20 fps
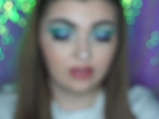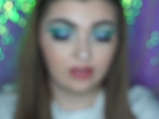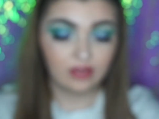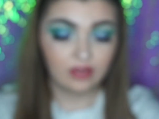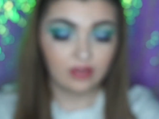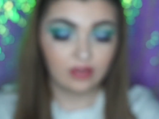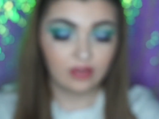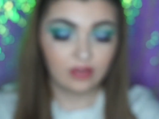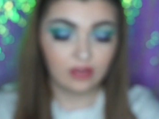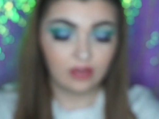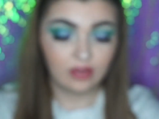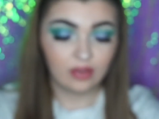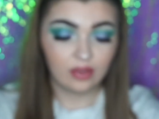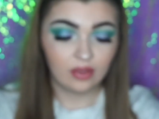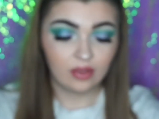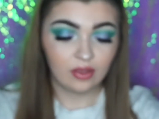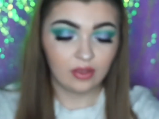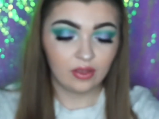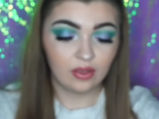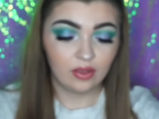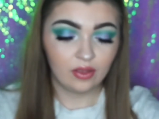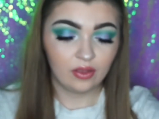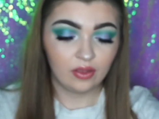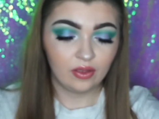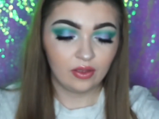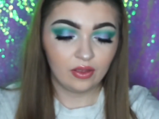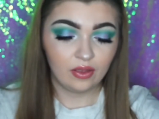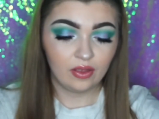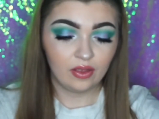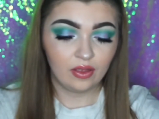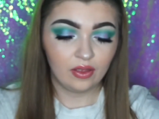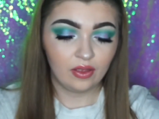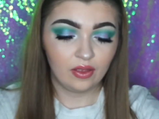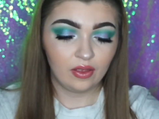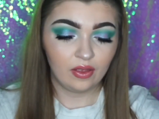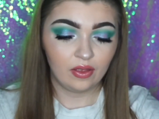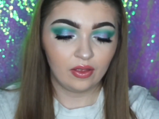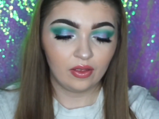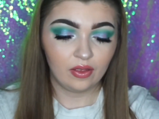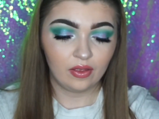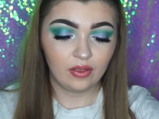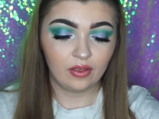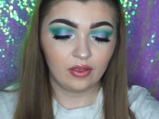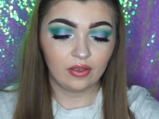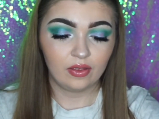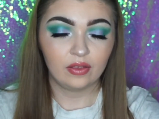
Nobody speaks.